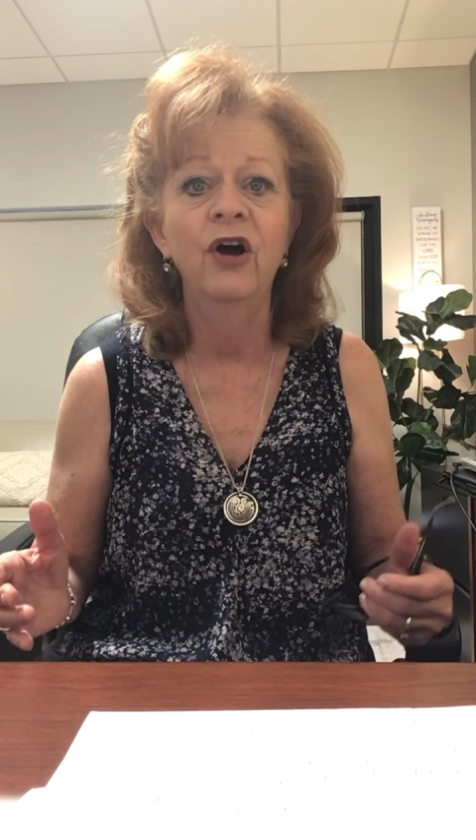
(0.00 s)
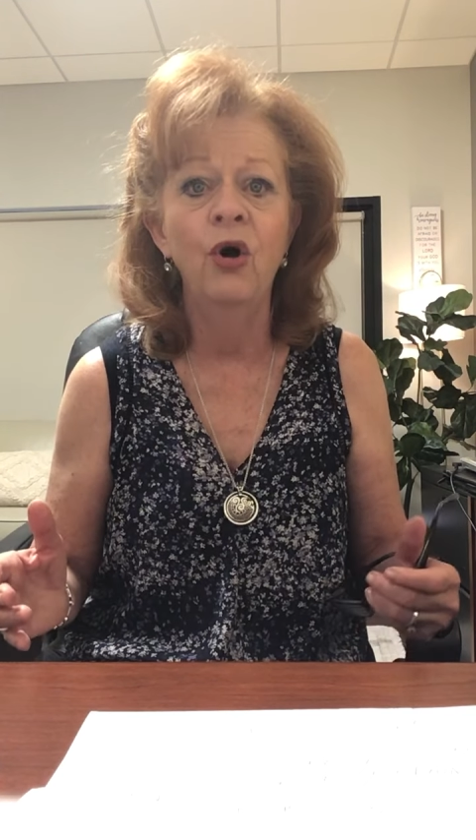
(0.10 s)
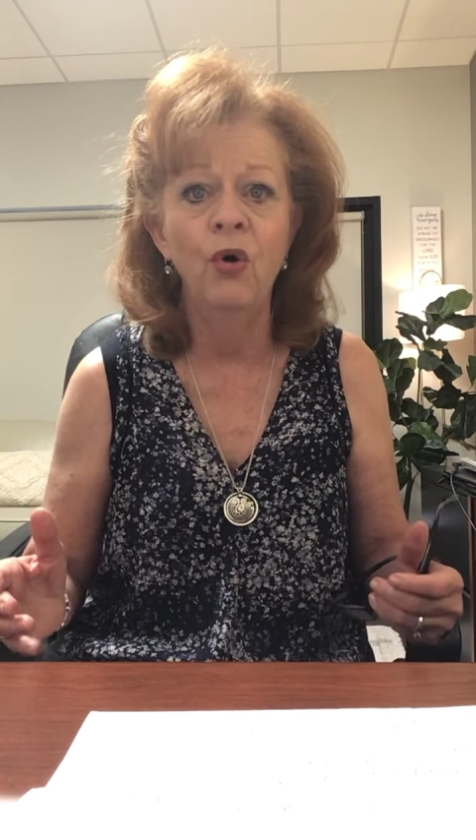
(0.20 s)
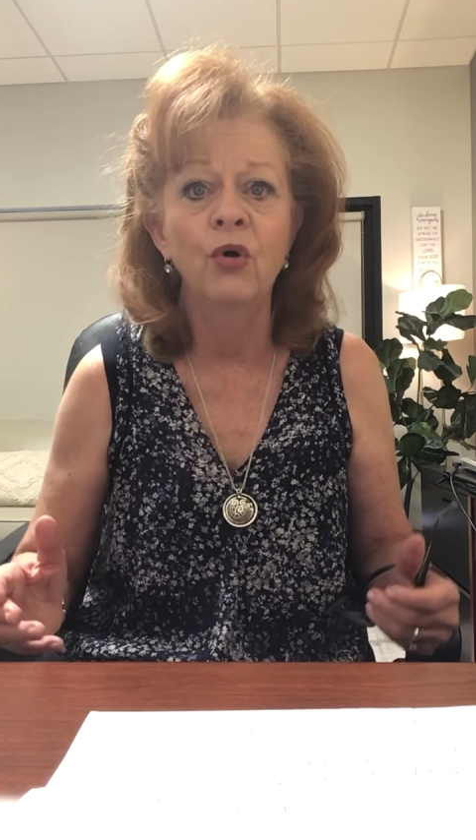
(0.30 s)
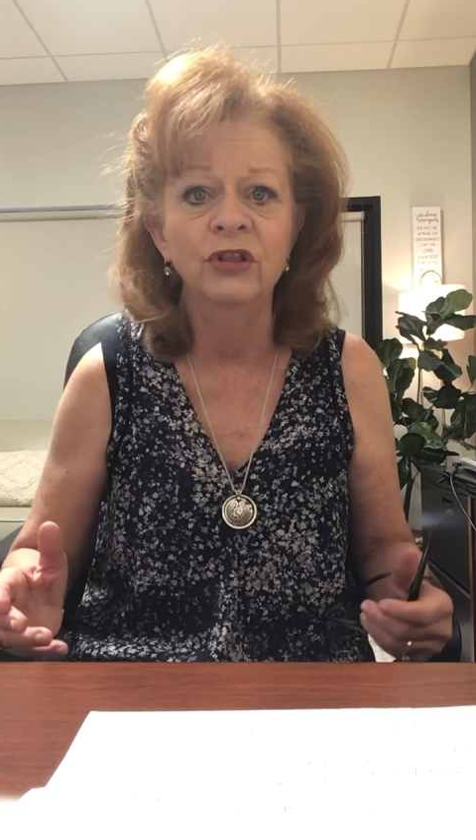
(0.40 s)

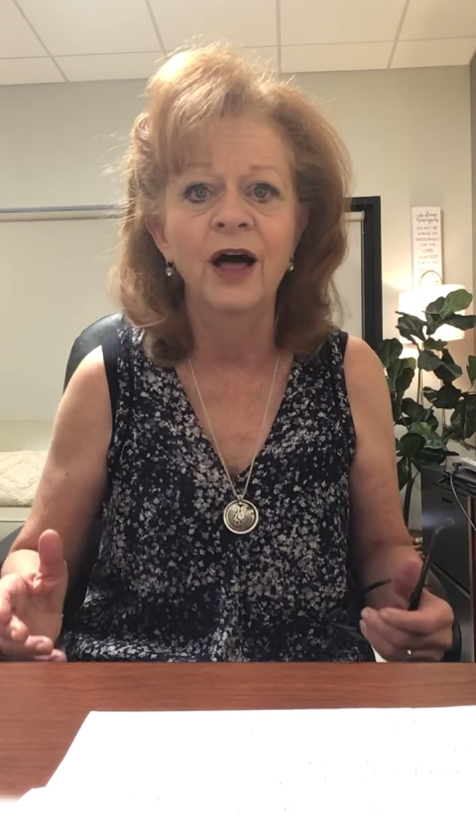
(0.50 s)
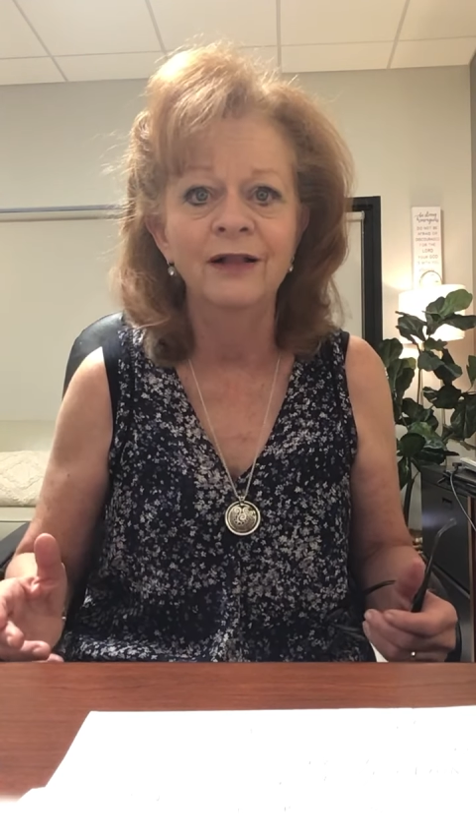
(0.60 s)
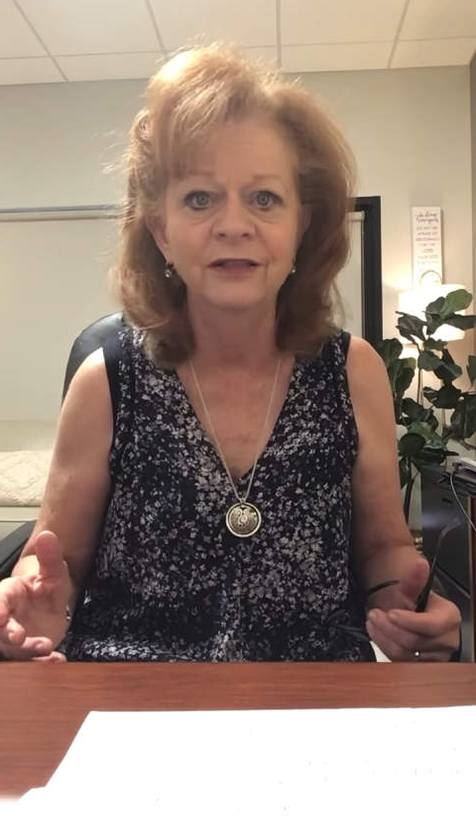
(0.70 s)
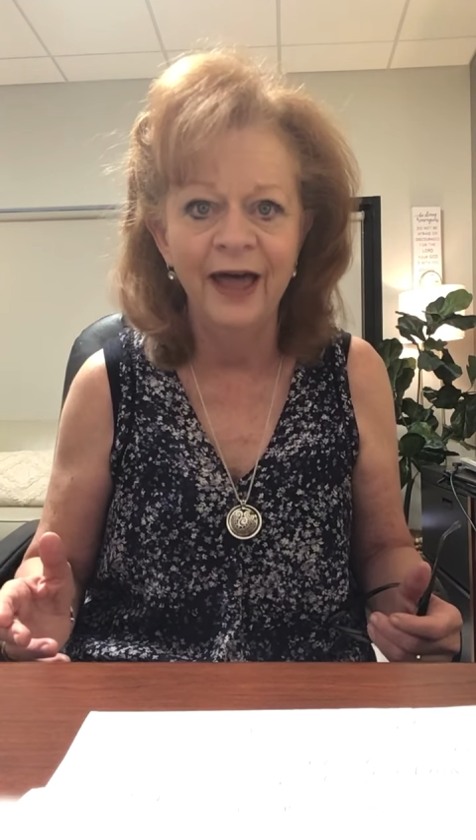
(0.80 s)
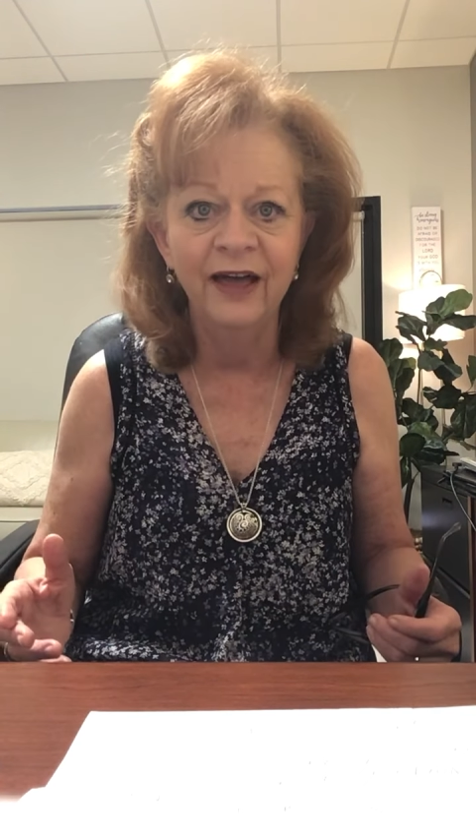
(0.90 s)
a whole
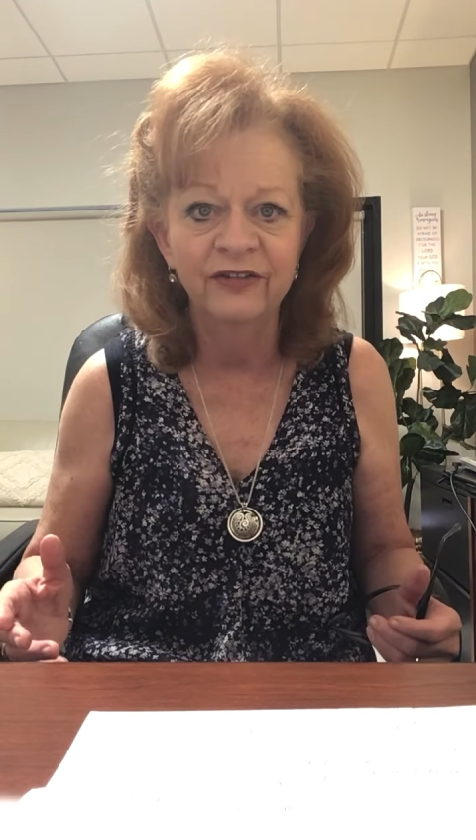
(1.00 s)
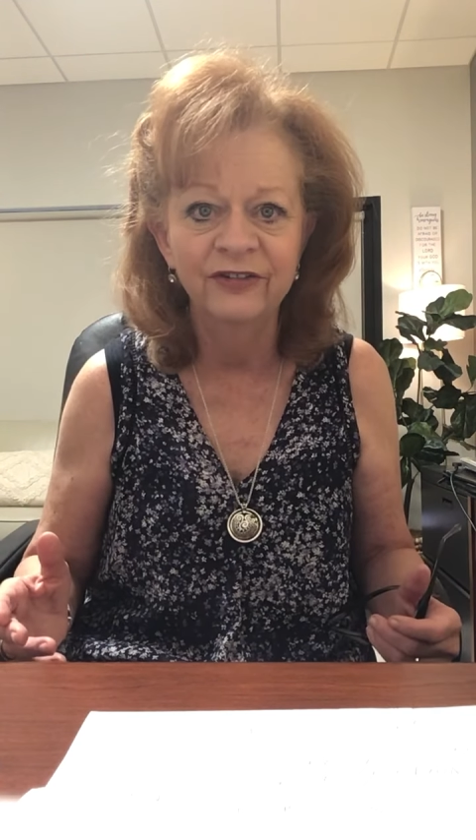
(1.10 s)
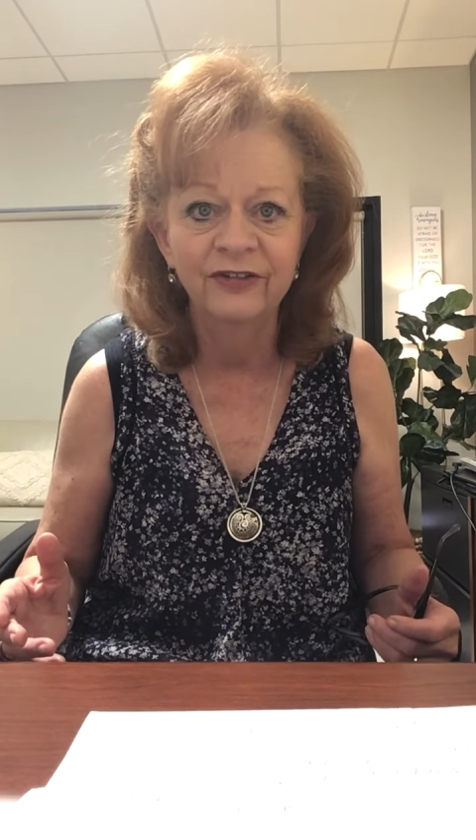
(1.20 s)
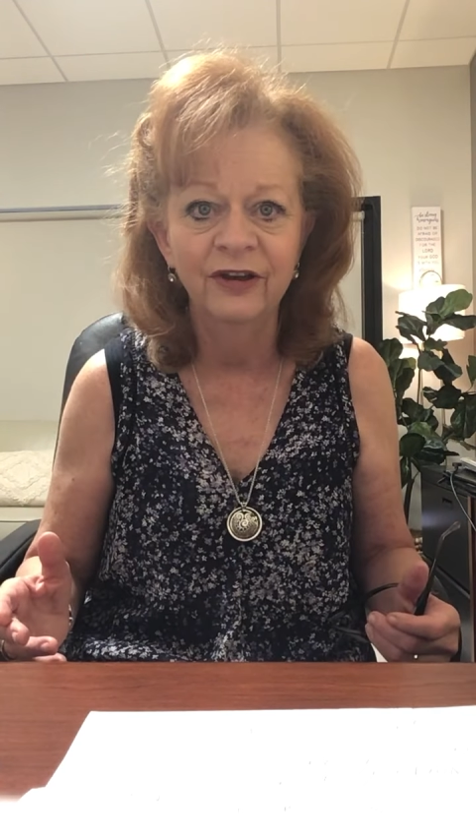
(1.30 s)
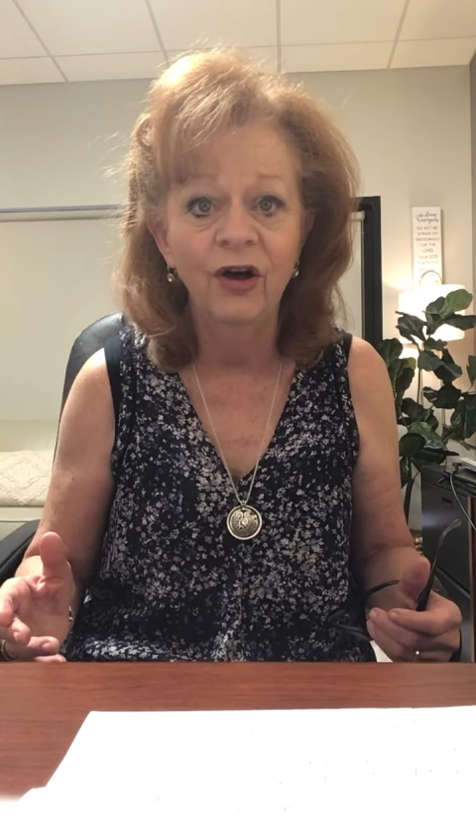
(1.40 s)
lot less,